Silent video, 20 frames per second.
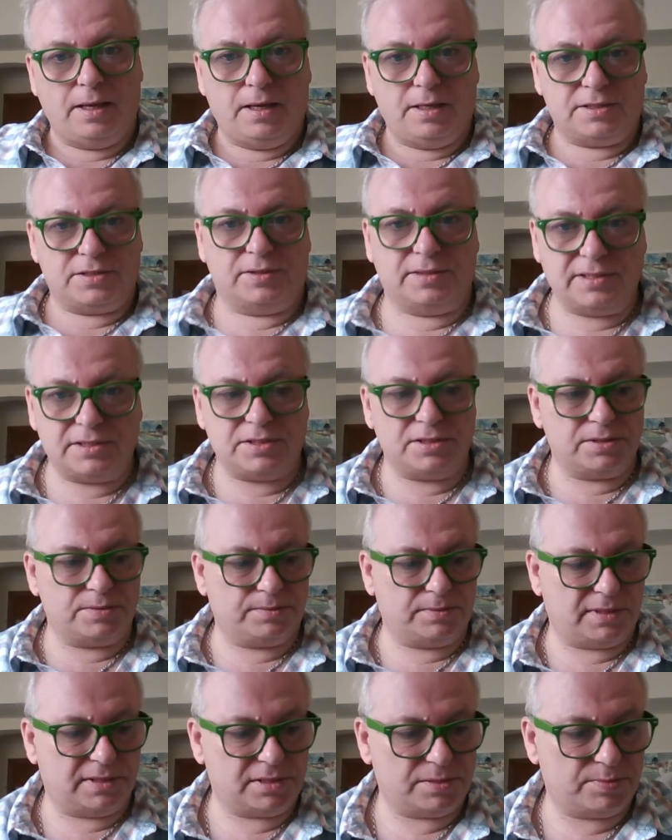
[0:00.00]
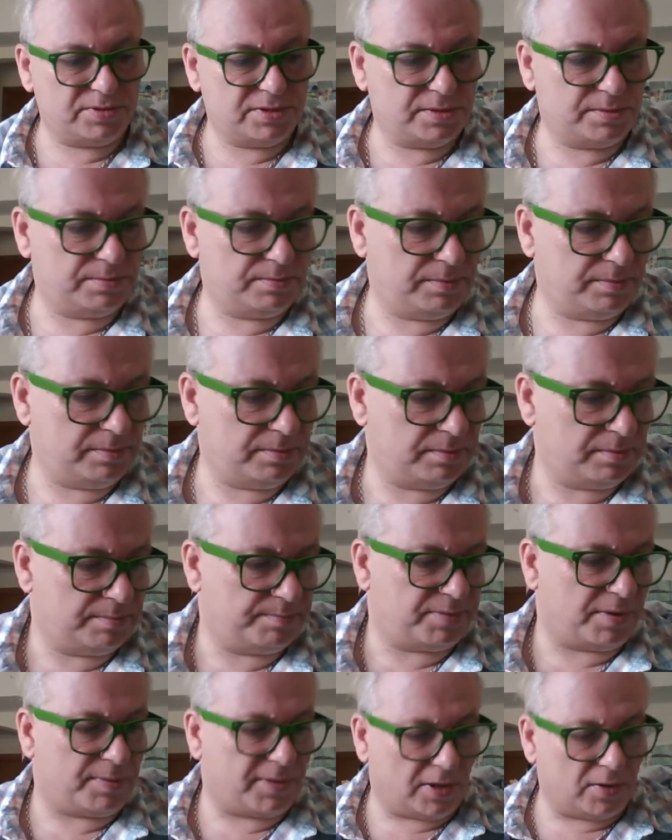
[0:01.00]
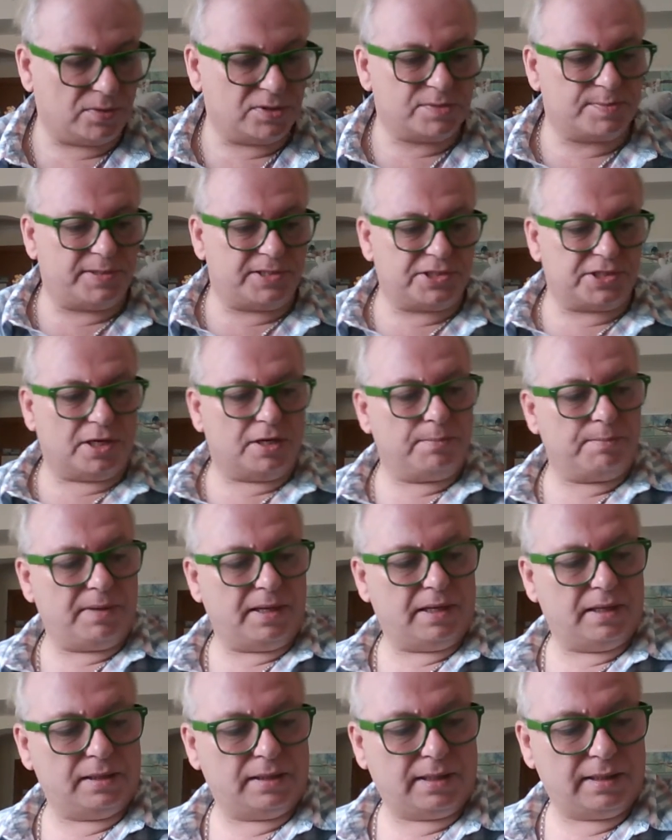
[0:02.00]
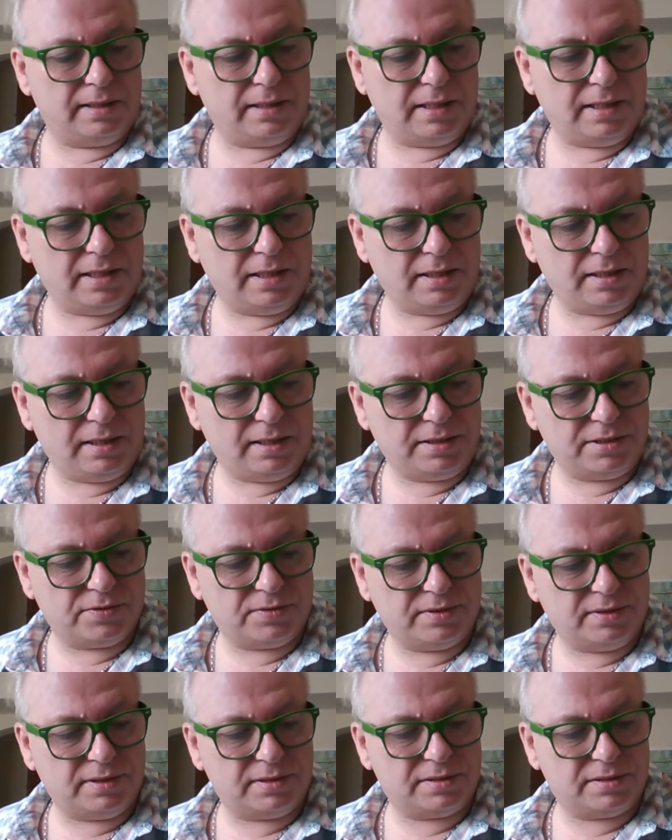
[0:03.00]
So this was proposed by John Bell, and he done the